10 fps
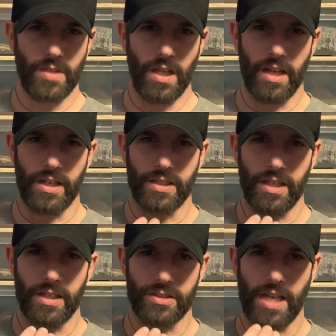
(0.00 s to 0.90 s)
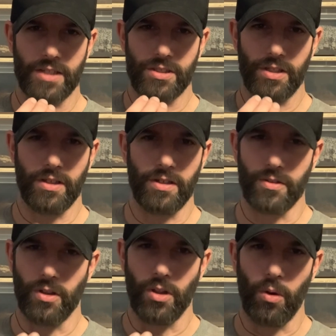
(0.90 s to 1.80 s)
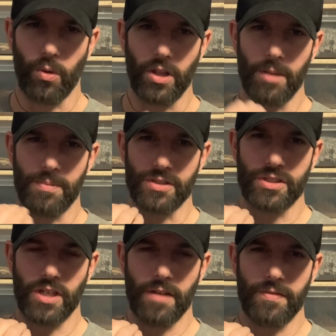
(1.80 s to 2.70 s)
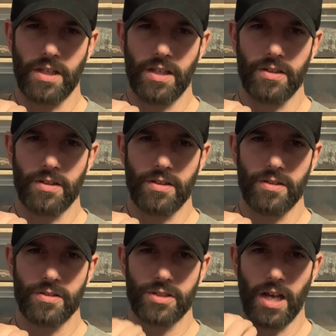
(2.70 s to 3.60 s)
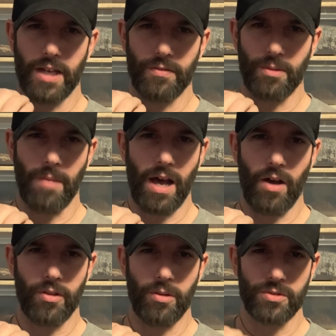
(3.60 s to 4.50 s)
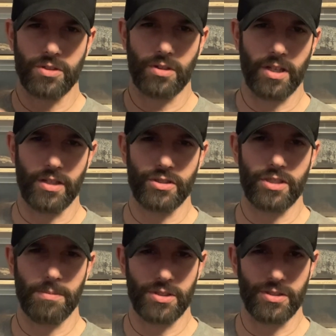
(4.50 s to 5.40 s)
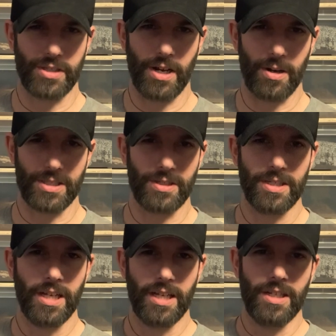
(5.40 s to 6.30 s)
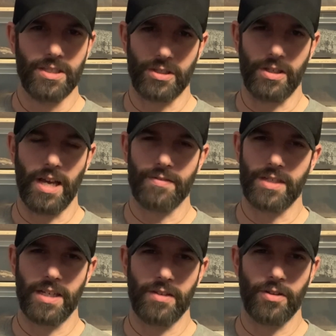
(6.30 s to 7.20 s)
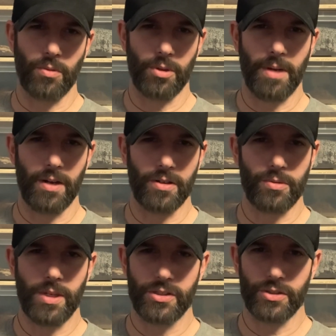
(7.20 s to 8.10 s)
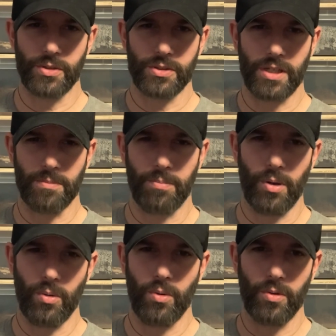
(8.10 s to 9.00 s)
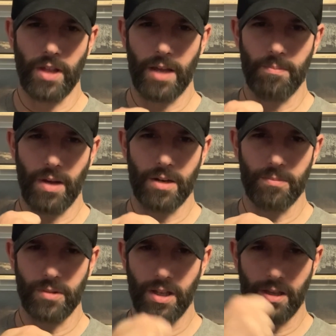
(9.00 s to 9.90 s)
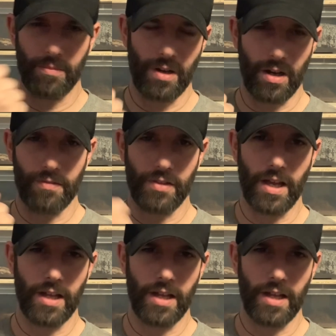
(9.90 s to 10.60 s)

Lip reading: and it is actually the lower lip is stuffed in side of the mouth. They almost look like a Simpsons character. So you have to get in there with a pair of tweezers and pull that bottom lip off